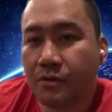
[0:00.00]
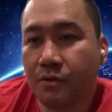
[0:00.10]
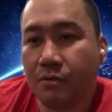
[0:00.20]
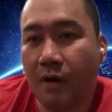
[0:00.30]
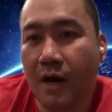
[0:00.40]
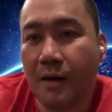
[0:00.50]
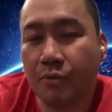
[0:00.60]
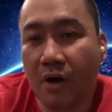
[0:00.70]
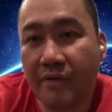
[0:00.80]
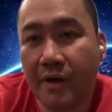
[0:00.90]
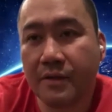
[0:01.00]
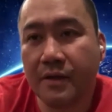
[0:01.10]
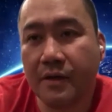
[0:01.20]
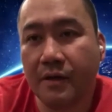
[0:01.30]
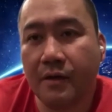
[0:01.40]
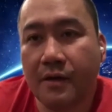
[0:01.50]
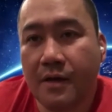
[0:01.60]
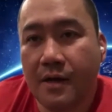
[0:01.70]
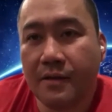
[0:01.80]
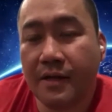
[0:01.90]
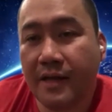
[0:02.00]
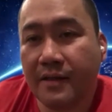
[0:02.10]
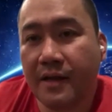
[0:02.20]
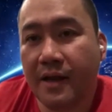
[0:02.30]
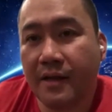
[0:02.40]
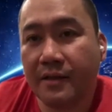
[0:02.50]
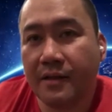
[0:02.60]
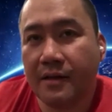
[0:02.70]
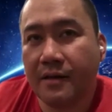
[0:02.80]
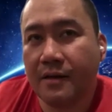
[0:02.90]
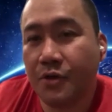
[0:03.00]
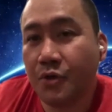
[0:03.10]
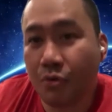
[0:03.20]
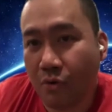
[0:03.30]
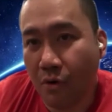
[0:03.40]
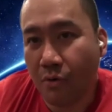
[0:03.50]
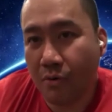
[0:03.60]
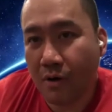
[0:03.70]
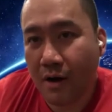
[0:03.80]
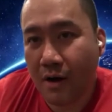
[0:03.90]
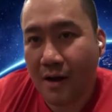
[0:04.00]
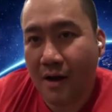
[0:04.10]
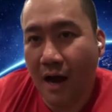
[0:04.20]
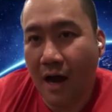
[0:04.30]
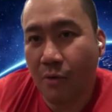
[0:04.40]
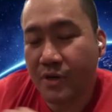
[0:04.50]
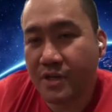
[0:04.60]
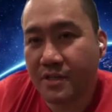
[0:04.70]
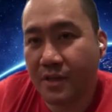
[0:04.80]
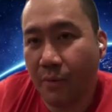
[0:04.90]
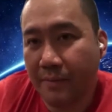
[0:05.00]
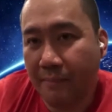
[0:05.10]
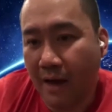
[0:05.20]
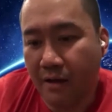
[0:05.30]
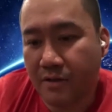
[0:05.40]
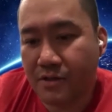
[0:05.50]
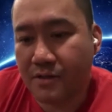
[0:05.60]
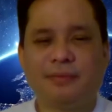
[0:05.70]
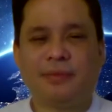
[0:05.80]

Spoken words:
to avail the 99 euro, which is the white package.